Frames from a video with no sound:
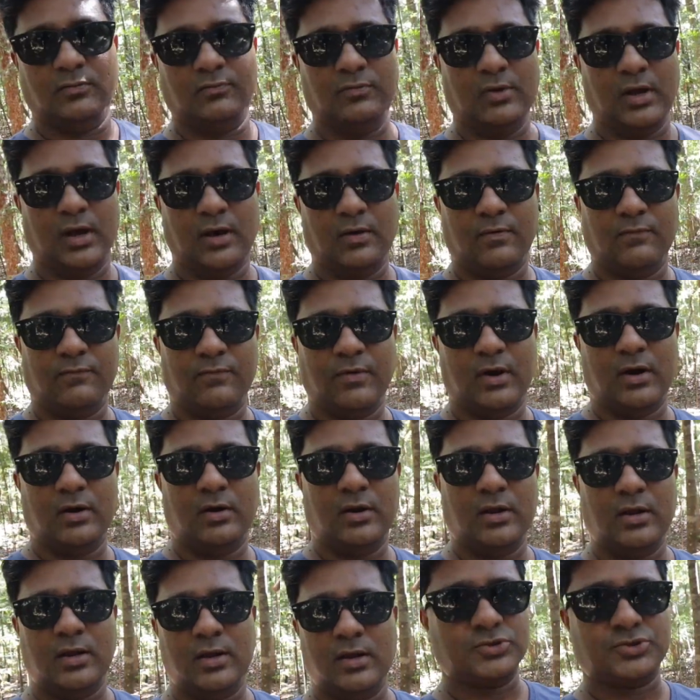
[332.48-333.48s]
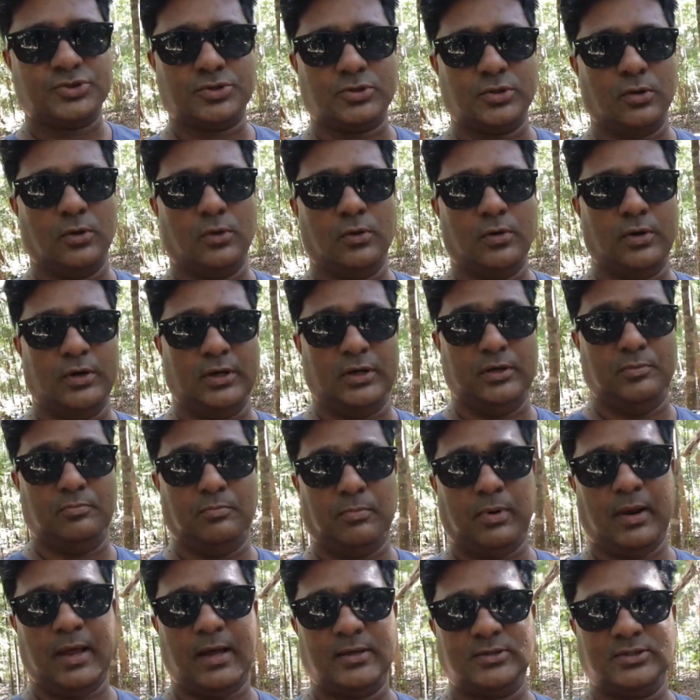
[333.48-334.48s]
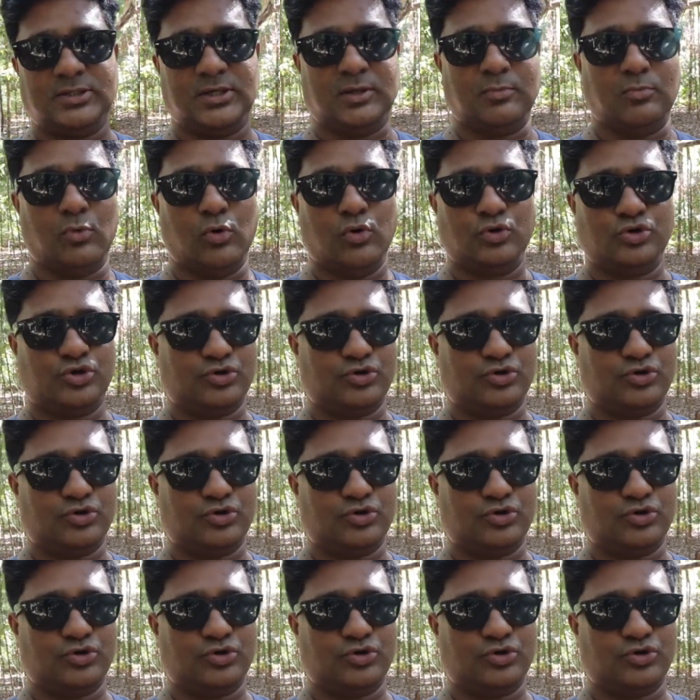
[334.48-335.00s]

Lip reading: we are very slow in planting more